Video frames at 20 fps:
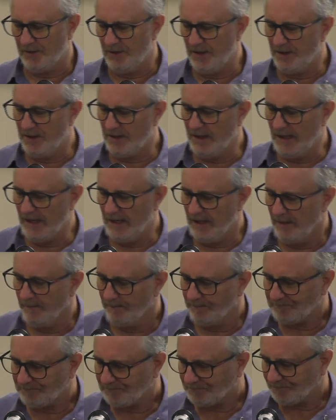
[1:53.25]
She said,
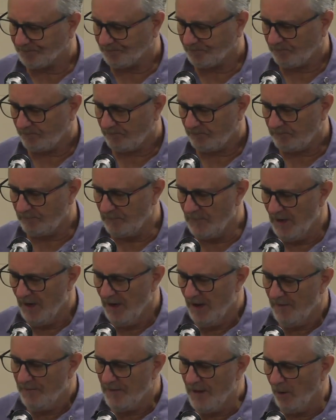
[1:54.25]

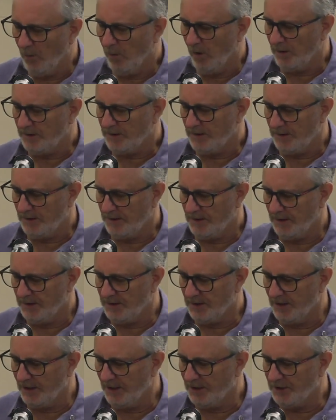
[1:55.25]
"Now what does
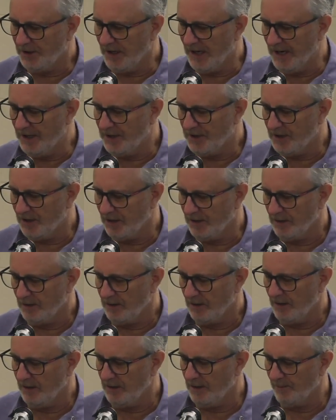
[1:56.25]
this
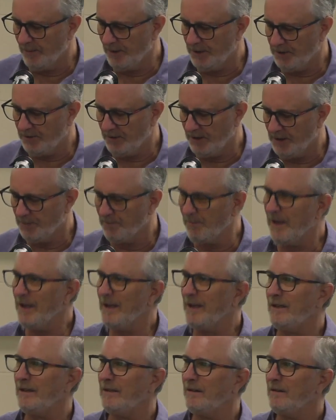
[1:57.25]
initiation in the mysteries
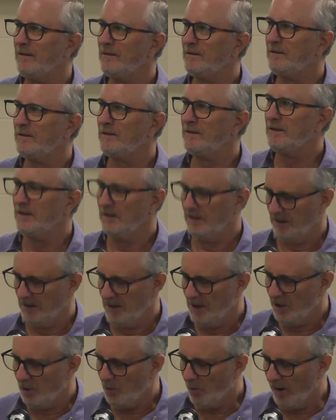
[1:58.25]
mean?
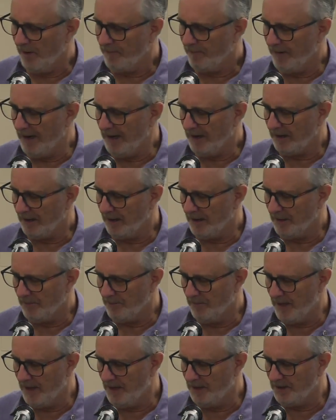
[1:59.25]
Quite frankly,
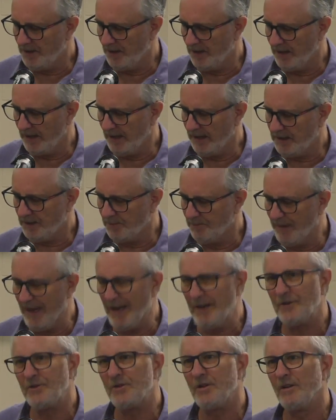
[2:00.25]
it means an
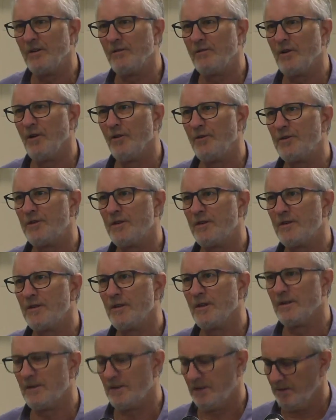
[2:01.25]
expansion of
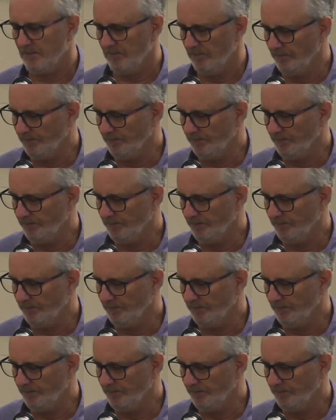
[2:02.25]
consciousness.